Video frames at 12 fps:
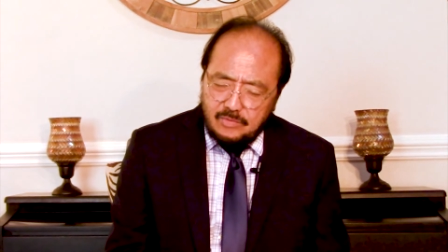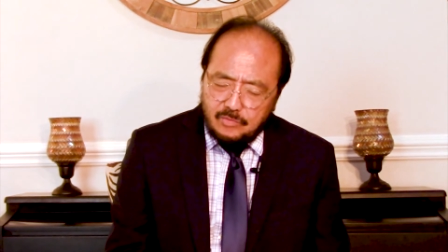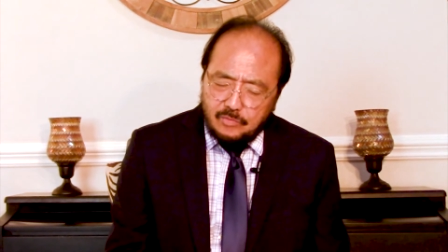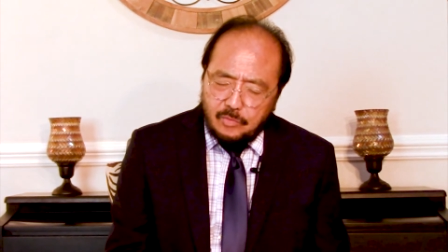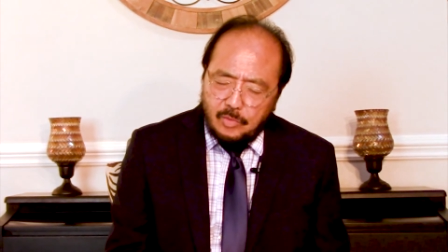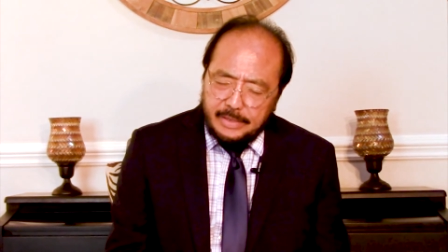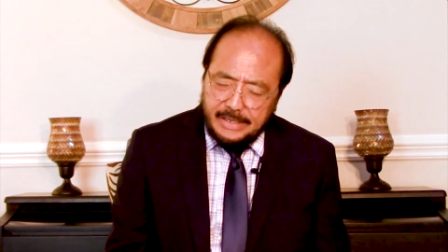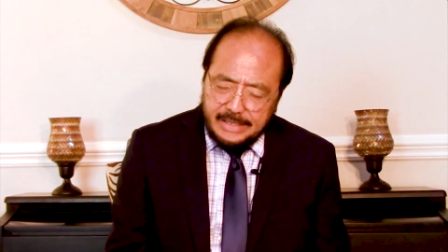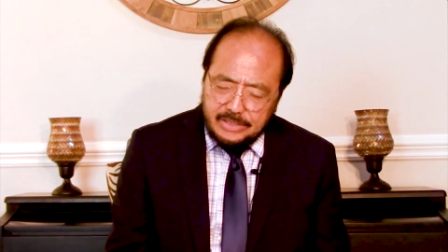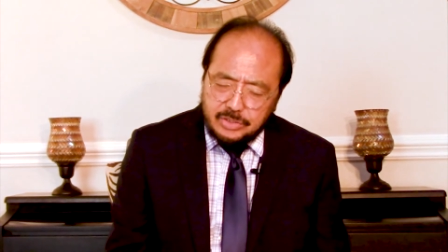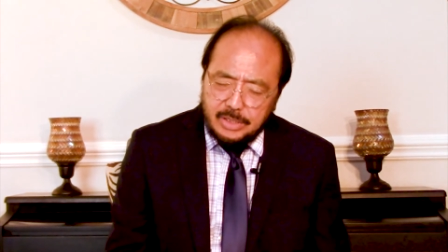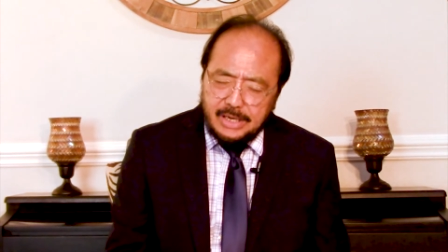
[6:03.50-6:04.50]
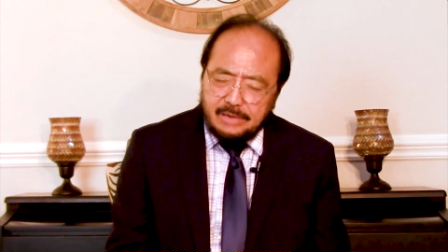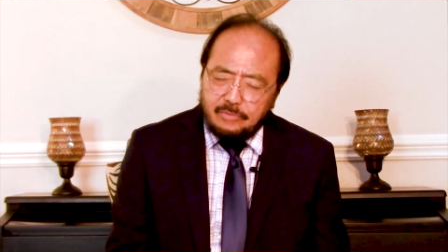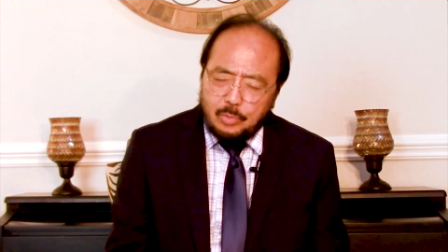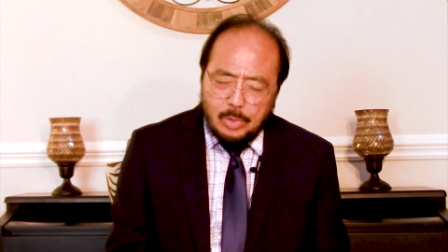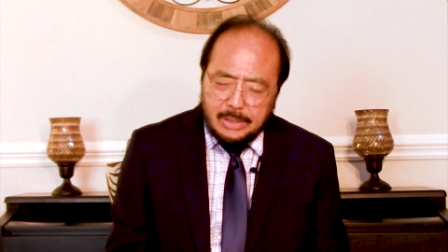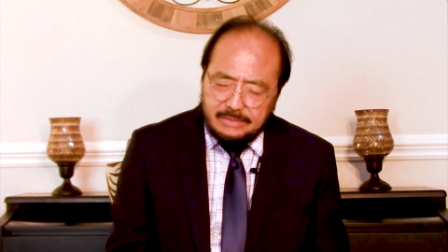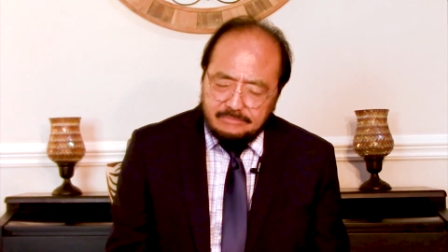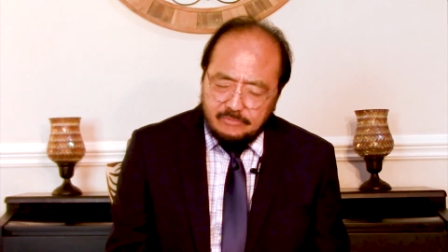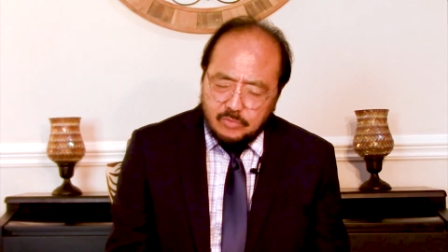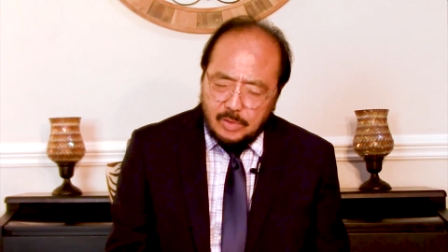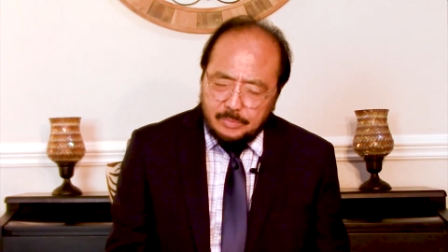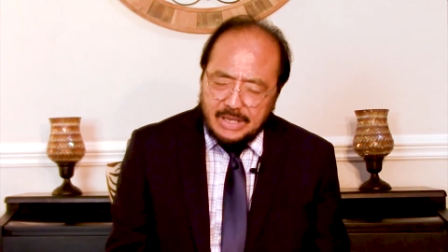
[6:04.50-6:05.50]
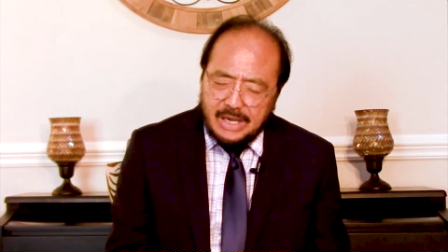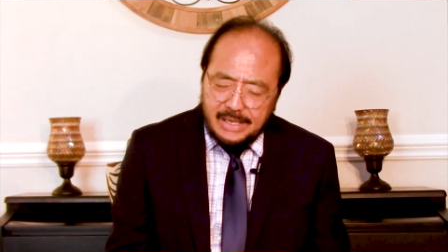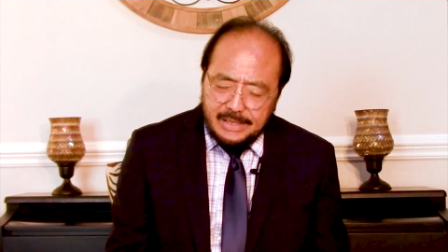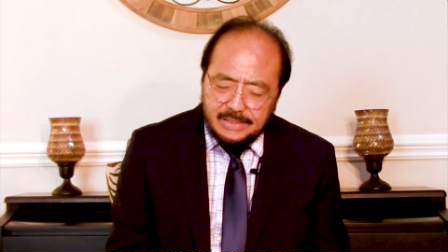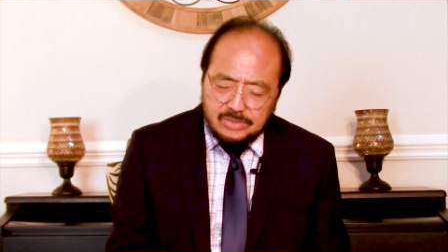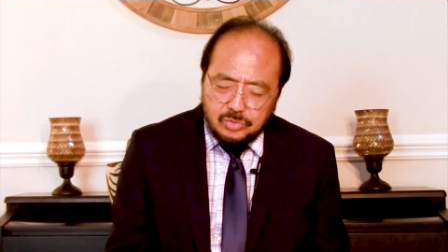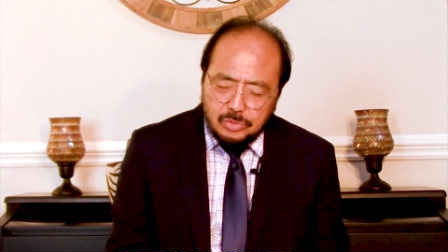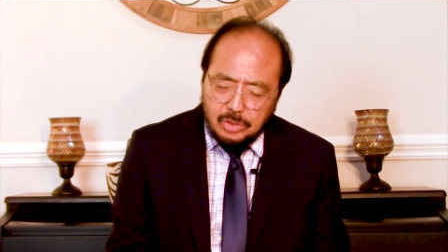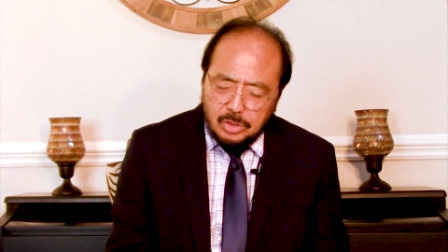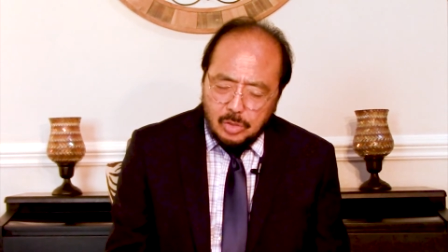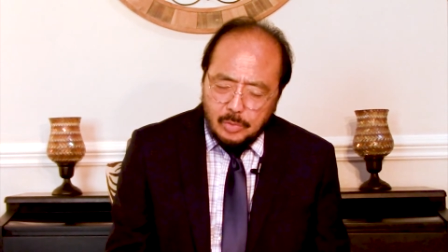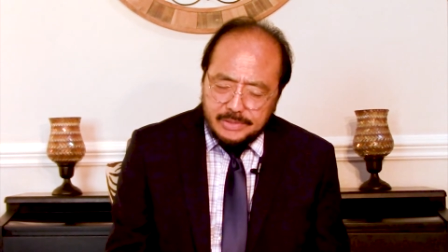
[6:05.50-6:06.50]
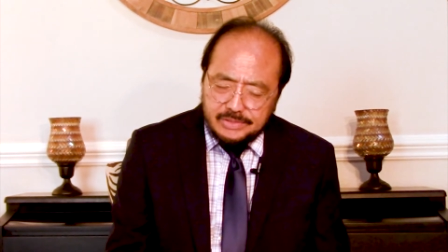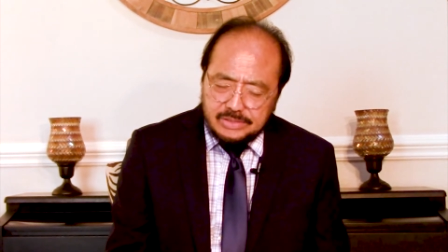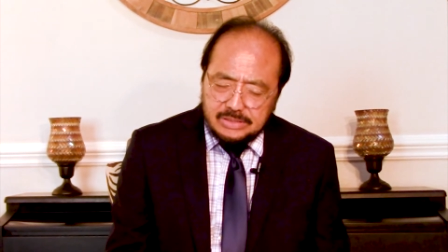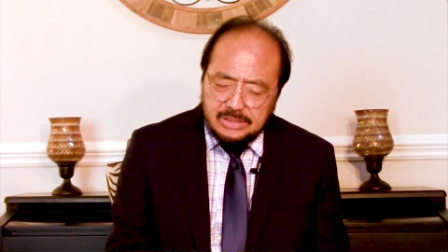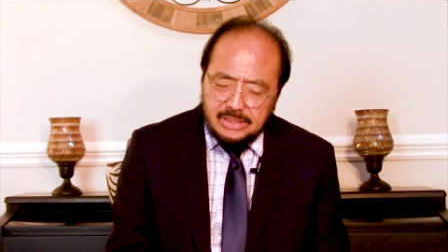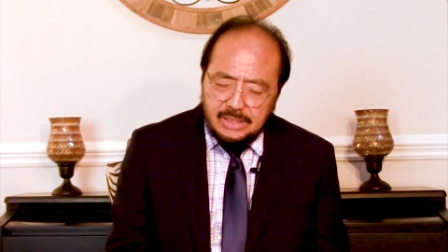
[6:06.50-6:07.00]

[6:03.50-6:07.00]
for each and every one, from the highest to the lowest.